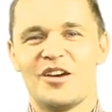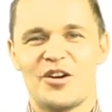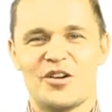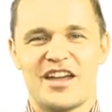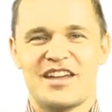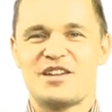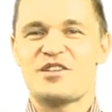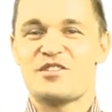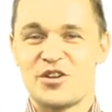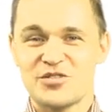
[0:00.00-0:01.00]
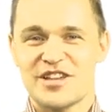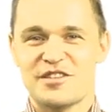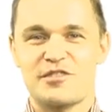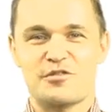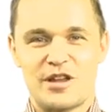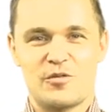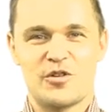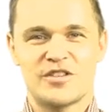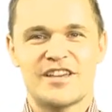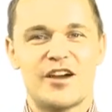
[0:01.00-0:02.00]
Okay. Those are the three
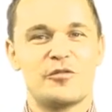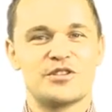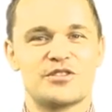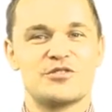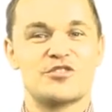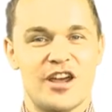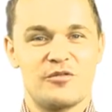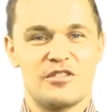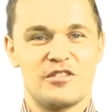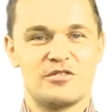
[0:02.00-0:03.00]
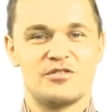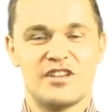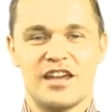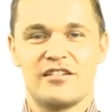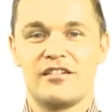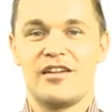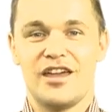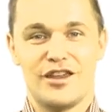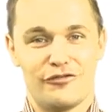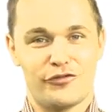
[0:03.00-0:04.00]
words I wanted to share with you today.
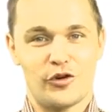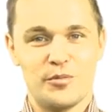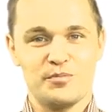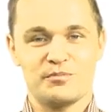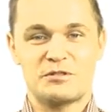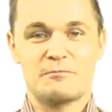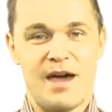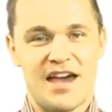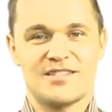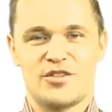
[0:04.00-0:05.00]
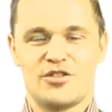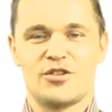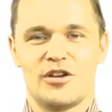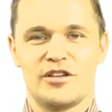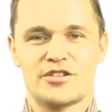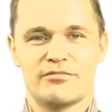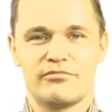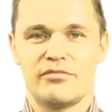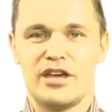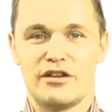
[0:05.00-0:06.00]
Inform, to pass on knowledge.
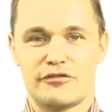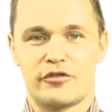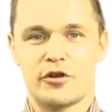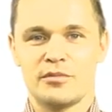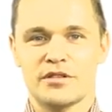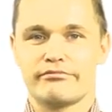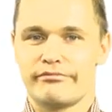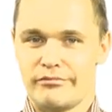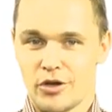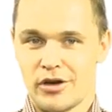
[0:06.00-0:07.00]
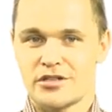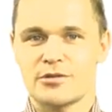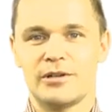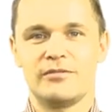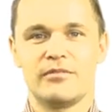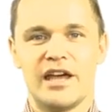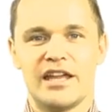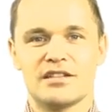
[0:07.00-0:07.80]
Informed, knowledgeable, and